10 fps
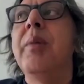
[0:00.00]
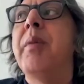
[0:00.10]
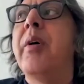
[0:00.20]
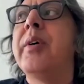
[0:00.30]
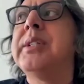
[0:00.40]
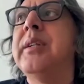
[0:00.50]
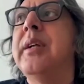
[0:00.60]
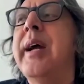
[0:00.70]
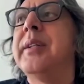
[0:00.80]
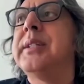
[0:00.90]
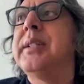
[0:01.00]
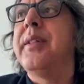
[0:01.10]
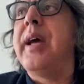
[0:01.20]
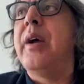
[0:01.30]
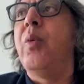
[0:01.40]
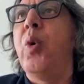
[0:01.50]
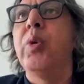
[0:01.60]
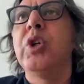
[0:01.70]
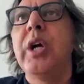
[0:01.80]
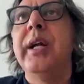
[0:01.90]
Morrison announced that we
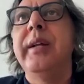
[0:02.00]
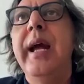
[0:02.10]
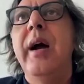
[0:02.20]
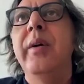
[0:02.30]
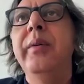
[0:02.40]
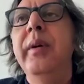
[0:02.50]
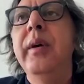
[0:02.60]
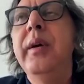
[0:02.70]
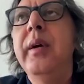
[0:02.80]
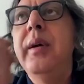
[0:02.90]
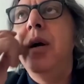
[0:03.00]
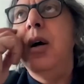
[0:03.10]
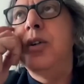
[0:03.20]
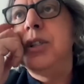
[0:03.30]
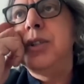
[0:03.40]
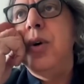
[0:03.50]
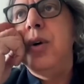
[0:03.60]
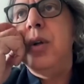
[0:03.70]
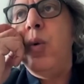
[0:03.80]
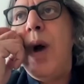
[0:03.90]
were shutting down, I just
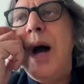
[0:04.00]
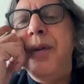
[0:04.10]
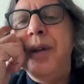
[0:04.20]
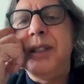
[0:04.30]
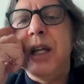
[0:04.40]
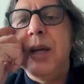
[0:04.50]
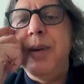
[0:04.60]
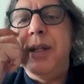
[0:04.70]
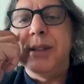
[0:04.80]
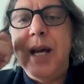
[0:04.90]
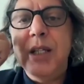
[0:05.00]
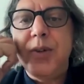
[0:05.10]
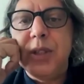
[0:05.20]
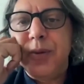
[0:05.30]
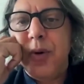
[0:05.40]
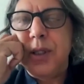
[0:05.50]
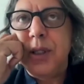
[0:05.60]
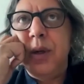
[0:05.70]
thought, wow, this is going to be disastrous for us.